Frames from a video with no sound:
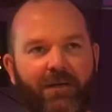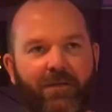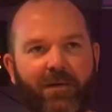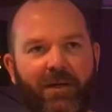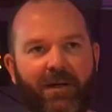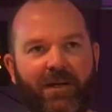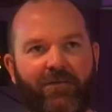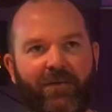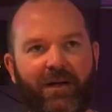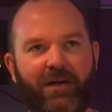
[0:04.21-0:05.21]
the beginning
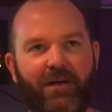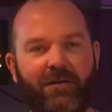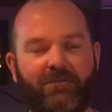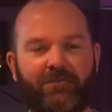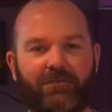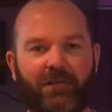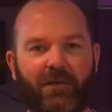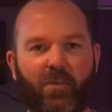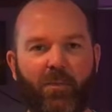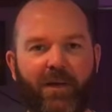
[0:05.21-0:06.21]
of a uh,
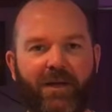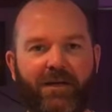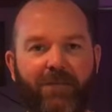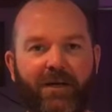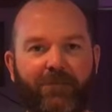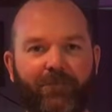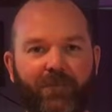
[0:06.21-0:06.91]
global pandemic.